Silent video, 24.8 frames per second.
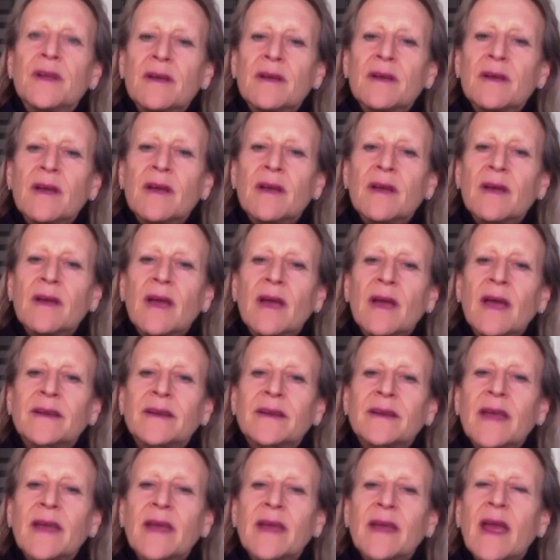and
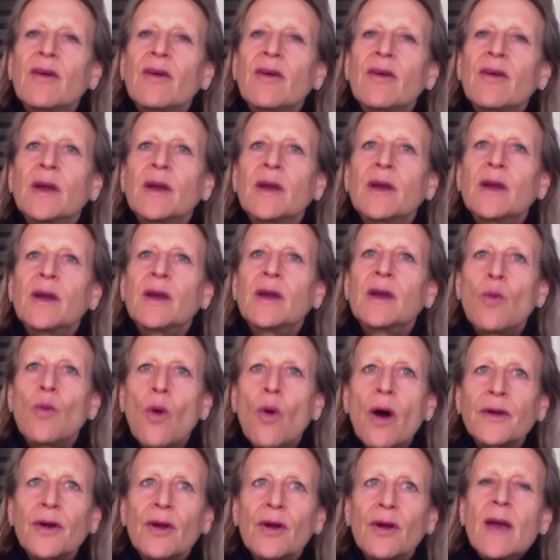carrying
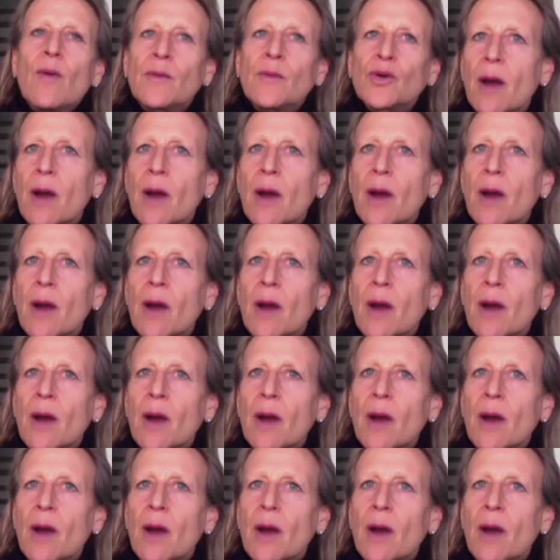water.